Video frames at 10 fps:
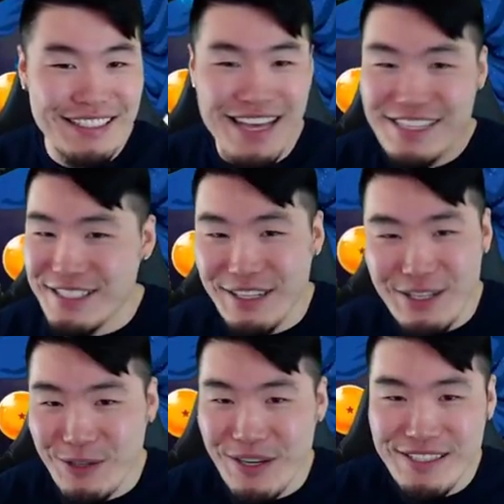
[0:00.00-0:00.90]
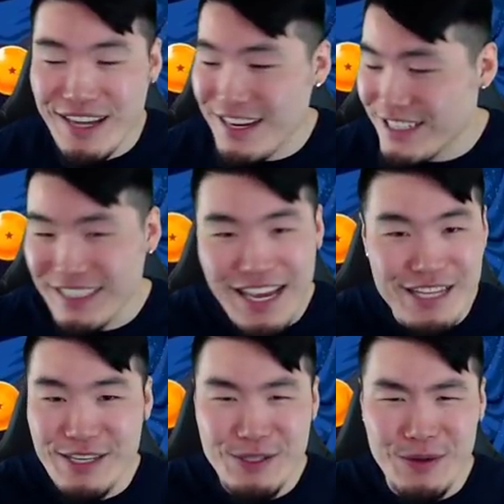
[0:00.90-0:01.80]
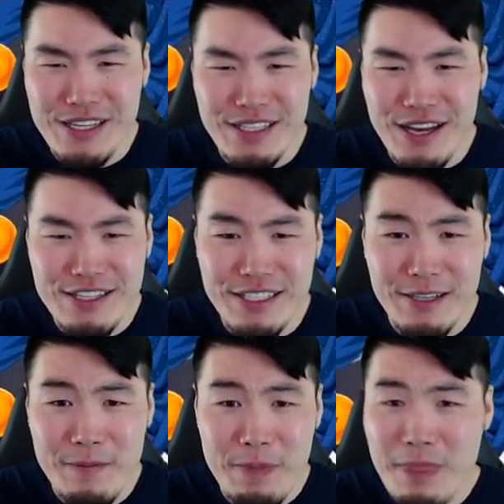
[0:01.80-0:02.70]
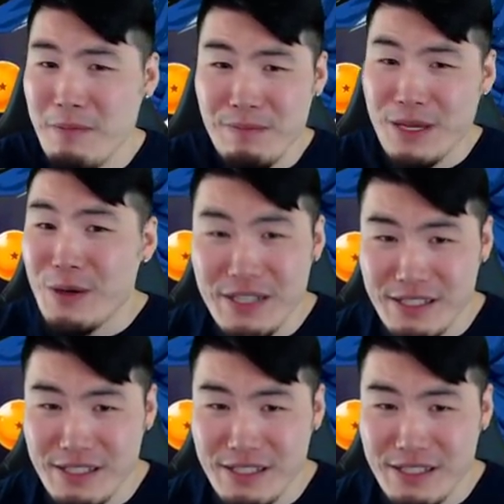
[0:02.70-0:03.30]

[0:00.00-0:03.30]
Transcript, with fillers: S T R U I is dodging, A G L U I is dodging, Beerus